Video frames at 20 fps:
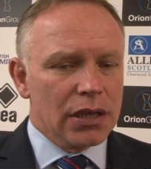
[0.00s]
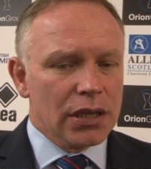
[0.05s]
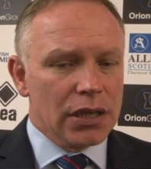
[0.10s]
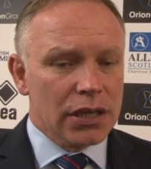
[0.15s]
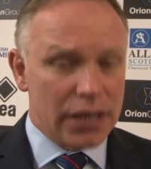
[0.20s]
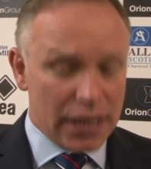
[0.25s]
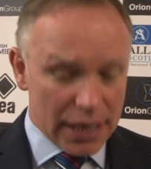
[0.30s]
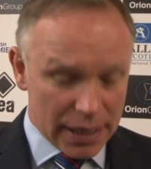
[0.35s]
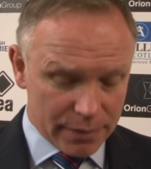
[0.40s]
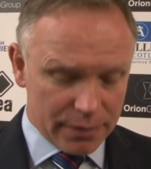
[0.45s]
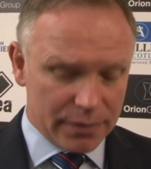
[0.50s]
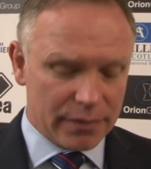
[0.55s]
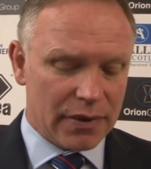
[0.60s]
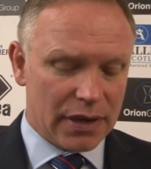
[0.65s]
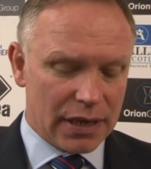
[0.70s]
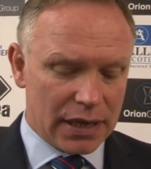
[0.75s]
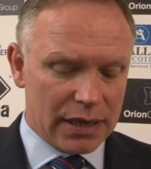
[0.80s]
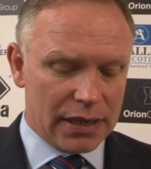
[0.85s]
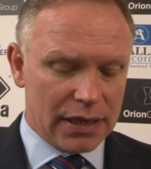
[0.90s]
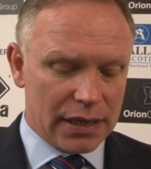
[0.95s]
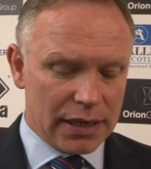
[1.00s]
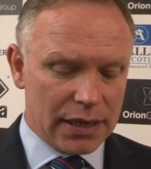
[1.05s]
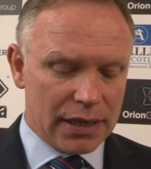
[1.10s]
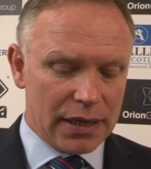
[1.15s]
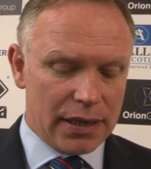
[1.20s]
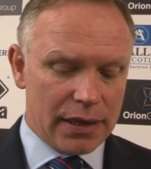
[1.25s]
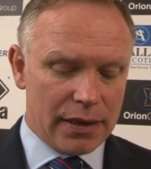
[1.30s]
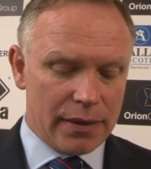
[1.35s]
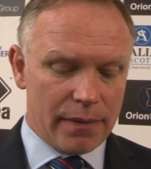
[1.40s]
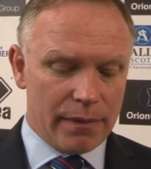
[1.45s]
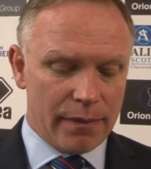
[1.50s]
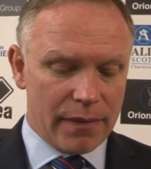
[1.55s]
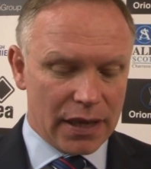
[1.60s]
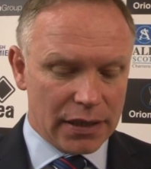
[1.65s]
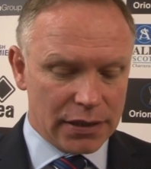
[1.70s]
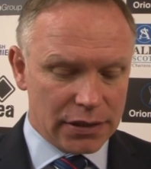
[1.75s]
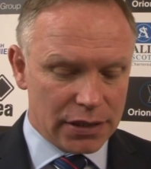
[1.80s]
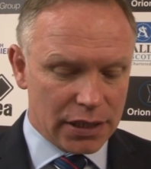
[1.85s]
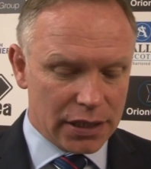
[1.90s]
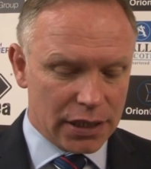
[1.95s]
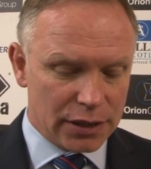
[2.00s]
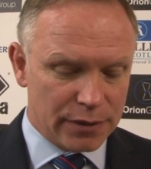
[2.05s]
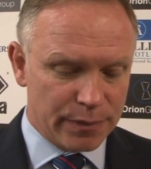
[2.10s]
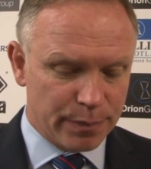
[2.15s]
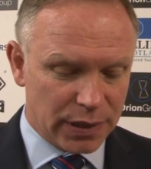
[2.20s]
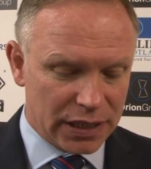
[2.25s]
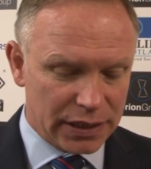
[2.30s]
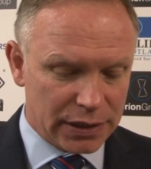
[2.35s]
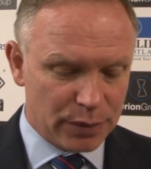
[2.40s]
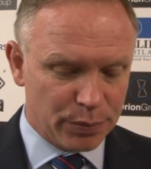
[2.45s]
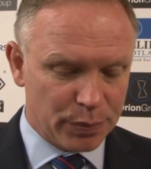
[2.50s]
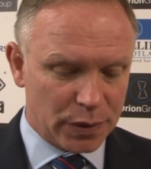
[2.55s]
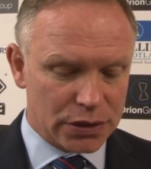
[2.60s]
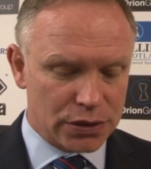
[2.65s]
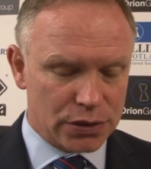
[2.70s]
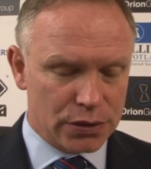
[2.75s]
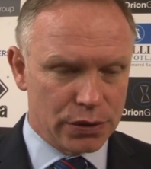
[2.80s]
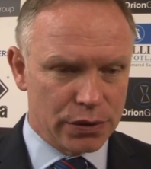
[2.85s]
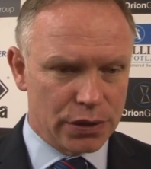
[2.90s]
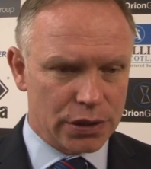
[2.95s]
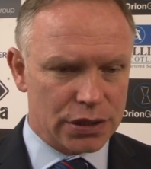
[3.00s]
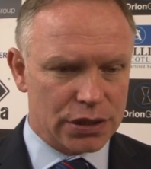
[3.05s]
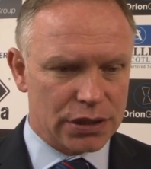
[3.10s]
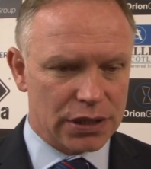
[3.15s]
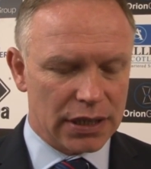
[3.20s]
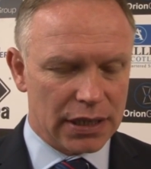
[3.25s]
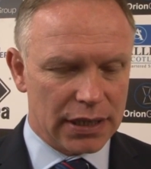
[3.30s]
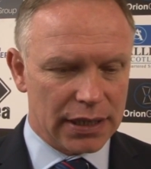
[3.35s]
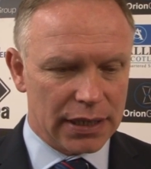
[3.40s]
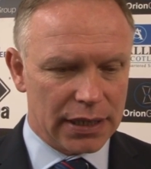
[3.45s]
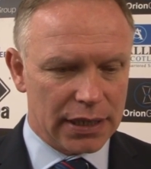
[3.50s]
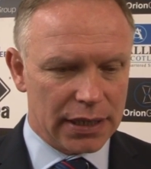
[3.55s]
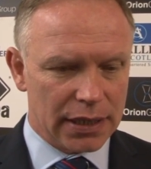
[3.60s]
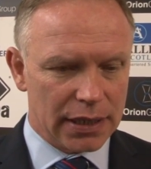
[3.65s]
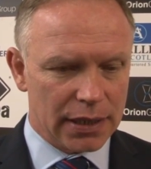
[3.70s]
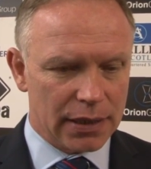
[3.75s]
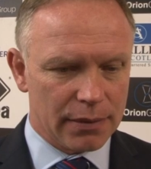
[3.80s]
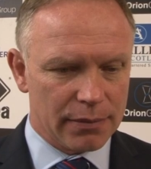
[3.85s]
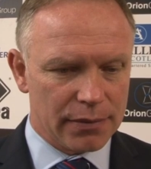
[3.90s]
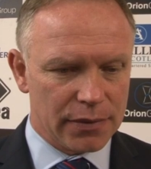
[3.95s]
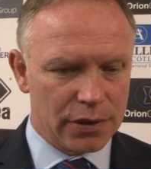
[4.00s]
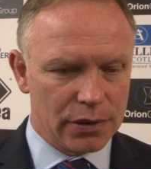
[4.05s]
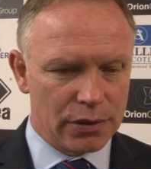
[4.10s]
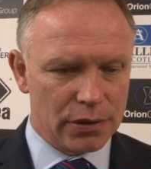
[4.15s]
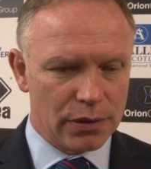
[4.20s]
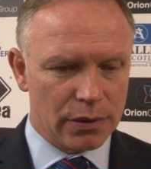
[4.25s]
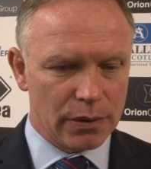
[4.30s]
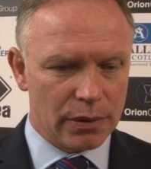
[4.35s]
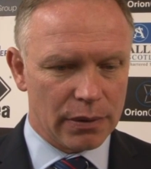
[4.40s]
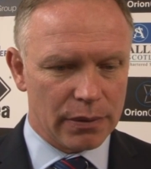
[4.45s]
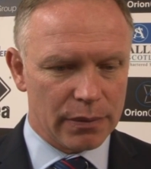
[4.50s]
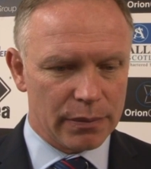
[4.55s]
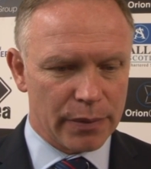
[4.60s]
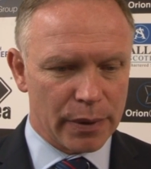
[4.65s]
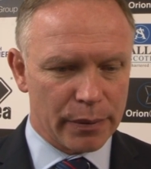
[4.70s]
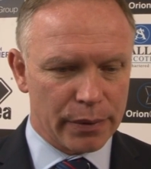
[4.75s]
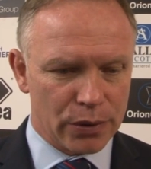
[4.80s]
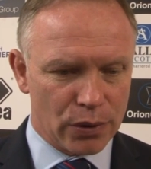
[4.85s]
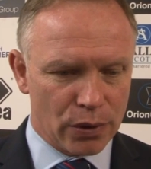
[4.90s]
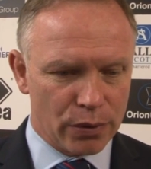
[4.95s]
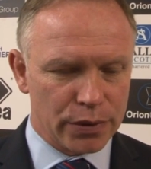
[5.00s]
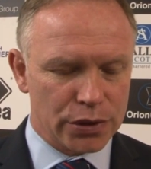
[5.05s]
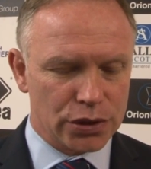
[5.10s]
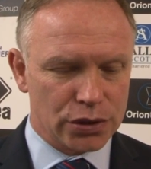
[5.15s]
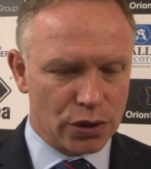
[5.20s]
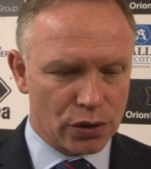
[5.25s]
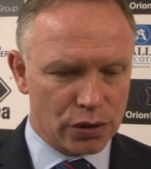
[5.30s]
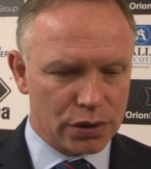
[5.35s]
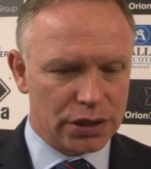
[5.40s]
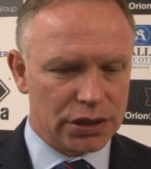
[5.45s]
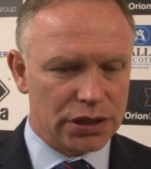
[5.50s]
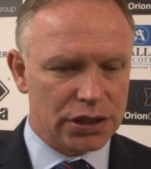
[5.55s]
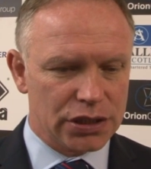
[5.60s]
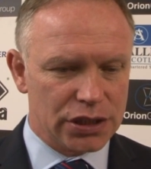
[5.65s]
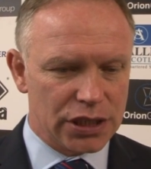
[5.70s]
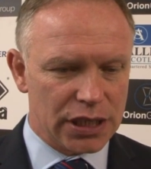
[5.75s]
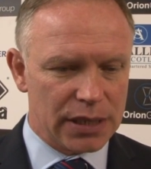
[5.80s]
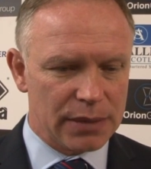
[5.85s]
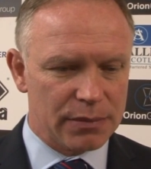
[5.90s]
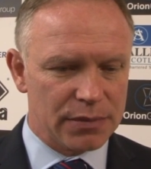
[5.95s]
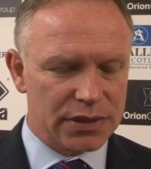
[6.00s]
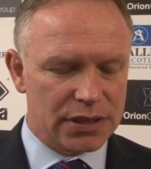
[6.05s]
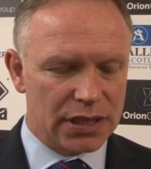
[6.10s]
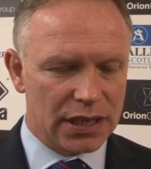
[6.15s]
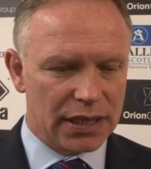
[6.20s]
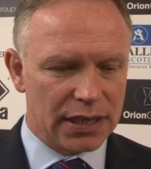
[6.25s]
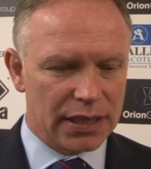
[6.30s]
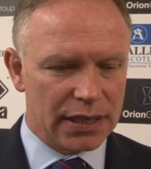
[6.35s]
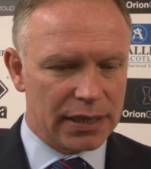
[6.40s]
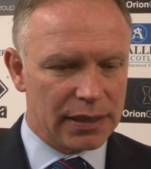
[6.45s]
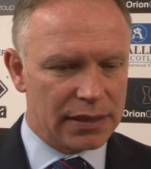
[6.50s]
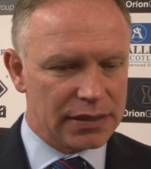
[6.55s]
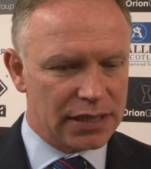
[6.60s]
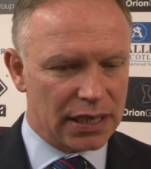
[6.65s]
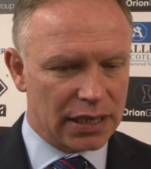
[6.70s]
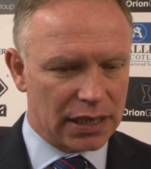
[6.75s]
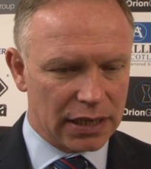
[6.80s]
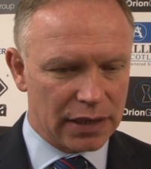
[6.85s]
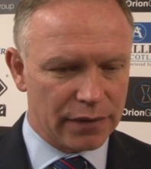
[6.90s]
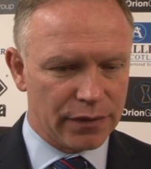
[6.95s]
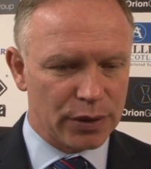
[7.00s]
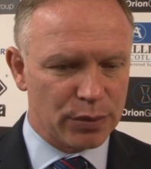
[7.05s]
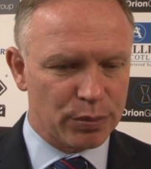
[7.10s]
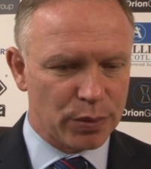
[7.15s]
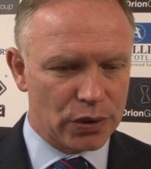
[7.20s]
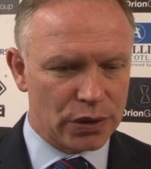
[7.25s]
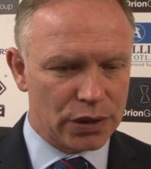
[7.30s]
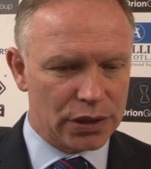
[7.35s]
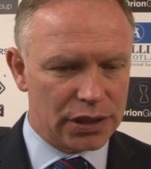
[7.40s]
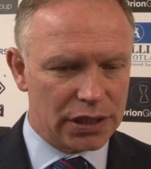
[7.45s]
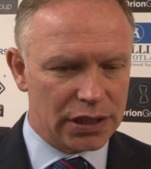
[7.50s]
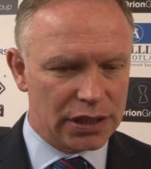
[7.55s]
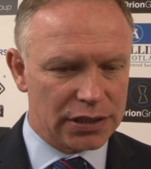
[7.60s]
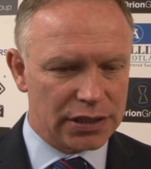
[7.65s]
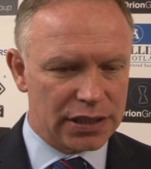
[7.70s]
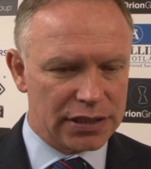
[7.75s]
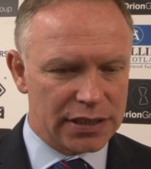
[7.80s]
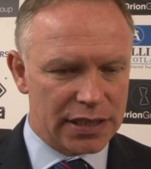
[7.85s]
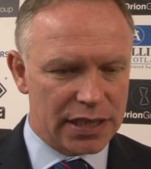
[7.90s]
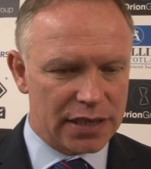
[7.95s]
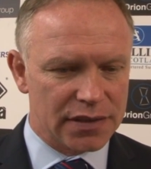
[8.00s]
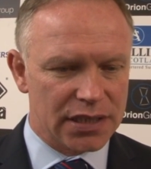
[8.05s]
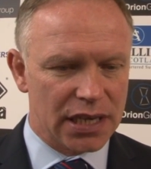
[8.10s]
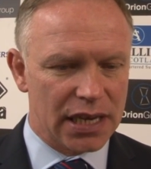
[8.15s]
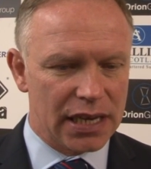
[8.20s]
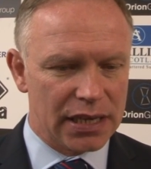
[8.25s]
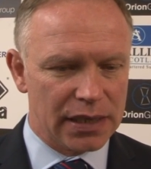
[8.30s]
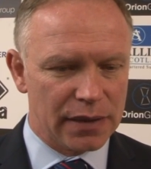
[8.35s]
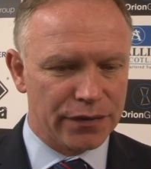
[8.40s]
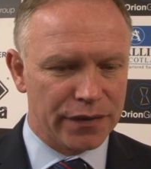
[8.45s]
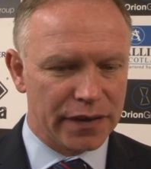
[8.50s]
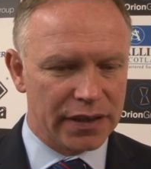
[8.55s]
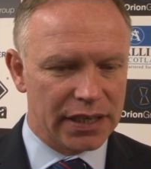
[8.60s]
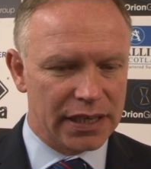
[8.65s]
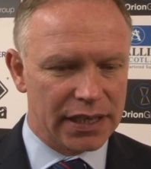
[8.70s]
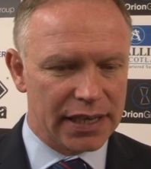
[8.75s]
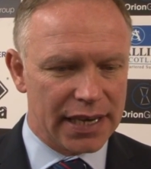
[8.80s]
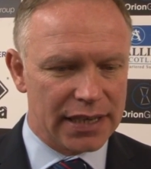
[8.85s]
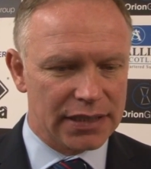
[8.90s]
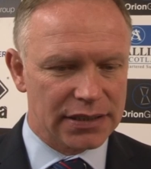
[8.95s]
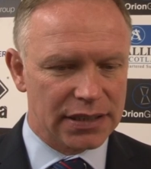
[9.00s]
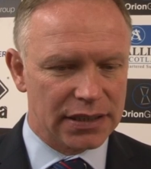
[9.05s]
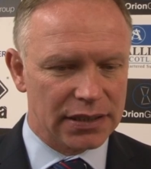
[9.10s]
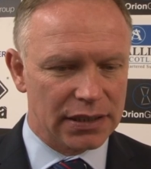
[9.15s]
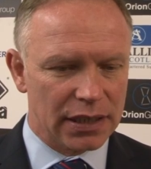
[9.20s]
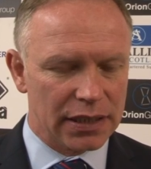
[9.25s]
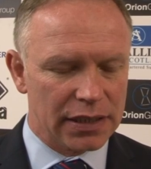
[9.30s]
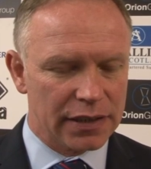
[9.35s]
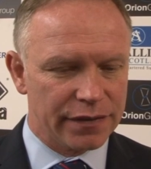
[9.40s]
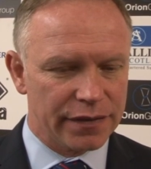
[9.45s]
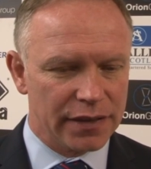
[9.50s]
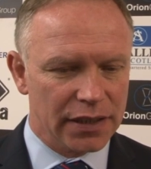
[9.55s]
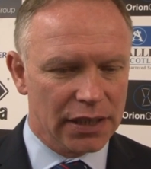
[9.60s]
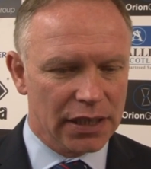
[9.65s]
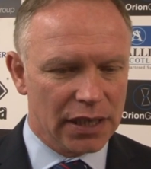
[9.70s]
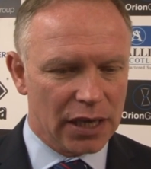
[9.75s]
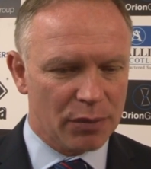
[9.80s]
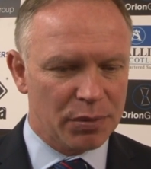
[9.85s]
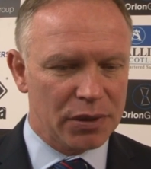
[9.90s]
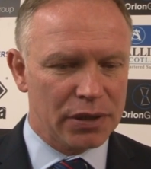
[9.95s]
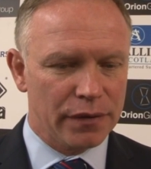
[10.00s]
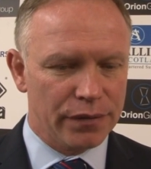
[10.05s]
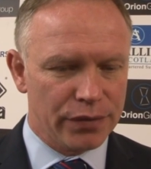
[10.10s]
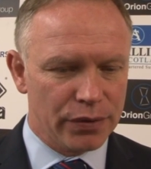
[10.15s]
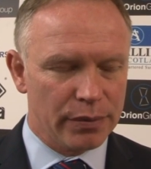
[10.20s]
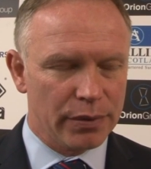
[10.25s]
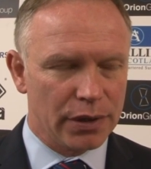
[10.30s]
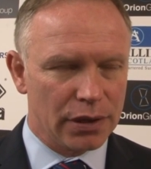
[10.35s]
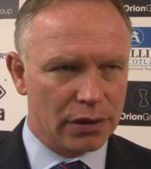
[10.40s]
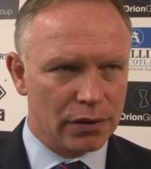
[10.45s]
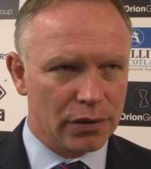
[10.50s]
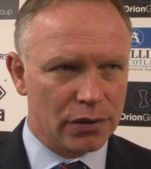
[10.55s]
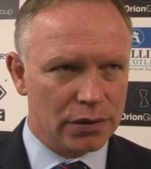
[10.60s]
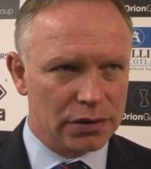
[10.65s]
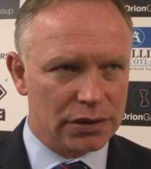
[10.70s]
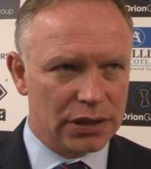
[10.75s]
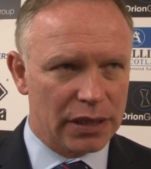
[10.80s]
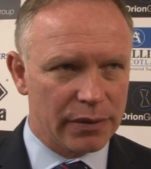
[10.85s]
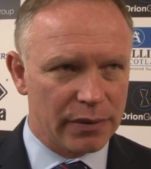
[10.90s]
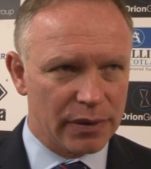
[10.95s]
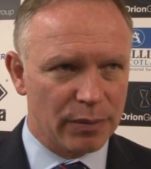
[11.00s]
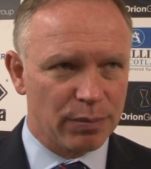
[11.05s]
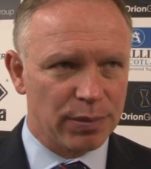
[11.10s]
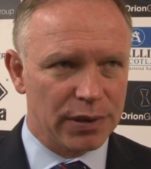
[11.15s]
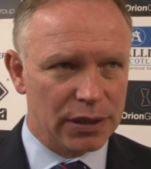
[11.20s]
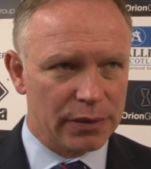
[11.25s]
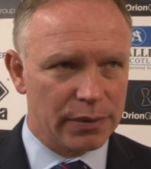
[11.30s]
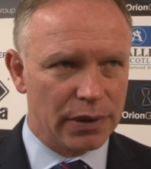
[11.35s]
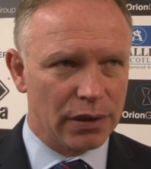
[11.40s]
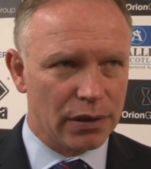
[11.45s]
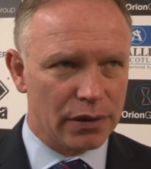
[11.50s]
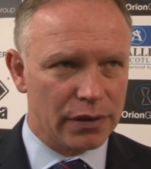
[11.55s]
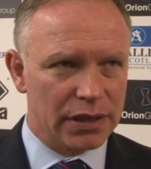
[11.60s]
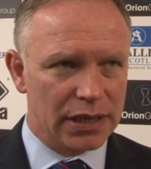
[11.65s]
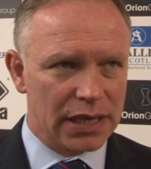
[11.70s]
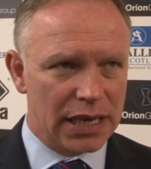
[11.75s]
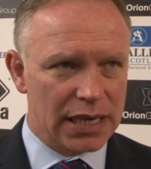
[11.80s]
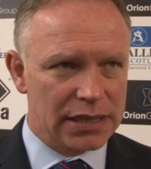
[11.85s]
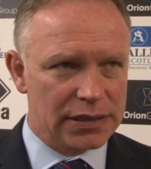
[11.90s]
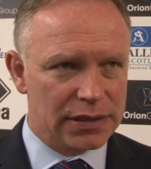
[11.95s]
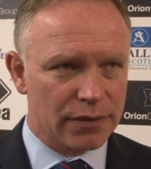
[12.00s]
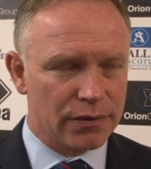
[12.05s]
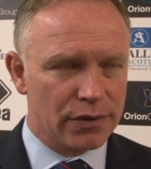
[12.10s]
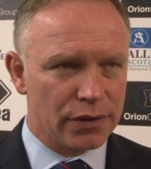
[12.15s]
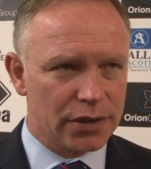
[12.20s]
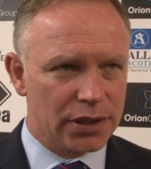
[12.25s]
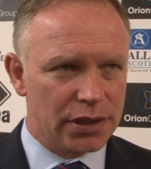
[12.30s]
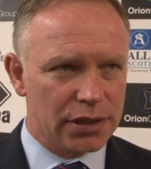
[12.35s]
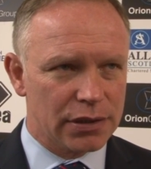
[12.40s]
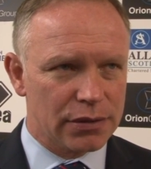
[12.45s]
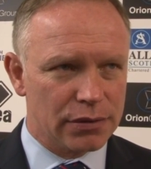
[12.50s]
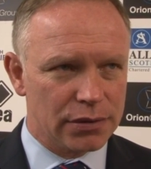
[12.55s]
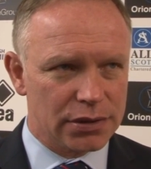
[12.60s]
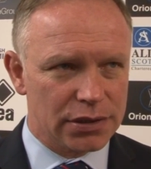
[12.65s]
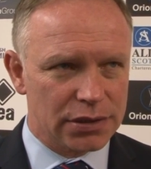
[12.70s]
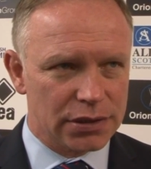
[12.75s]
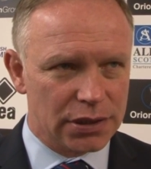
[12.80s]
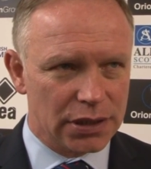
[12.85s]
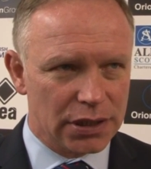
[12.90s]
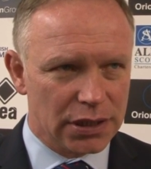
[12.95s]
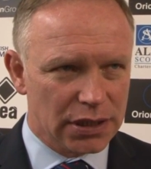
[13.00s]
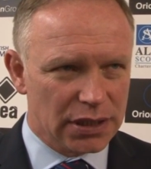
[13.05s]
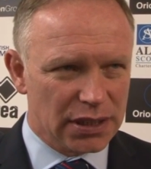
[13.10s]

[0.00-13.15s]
Yep, and he had plenty of pursuers. You know, we were always talking to James. He's a clever boy. He deserves anything he gets in life. I've been in football a long time, and I've played with a lot of guys that have got egos and,